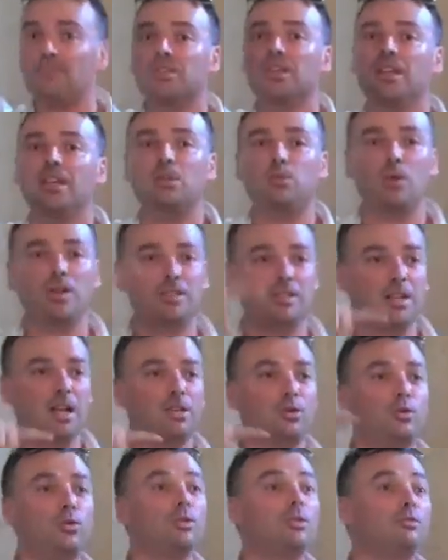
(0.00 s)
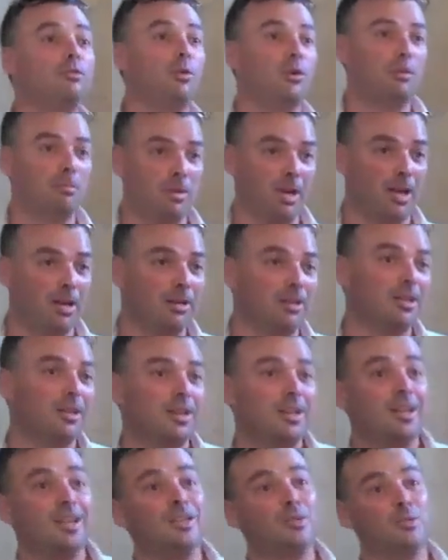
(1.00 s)
it was not good for men,
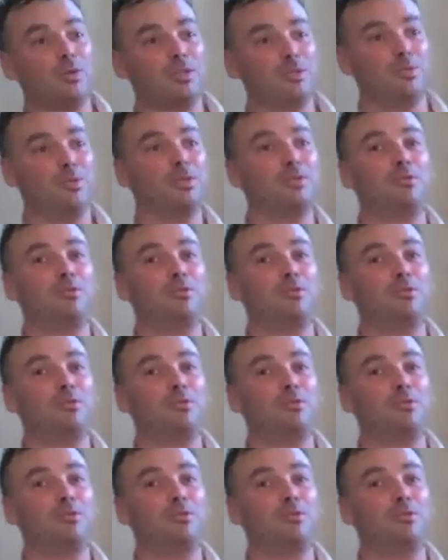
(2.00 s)
it was good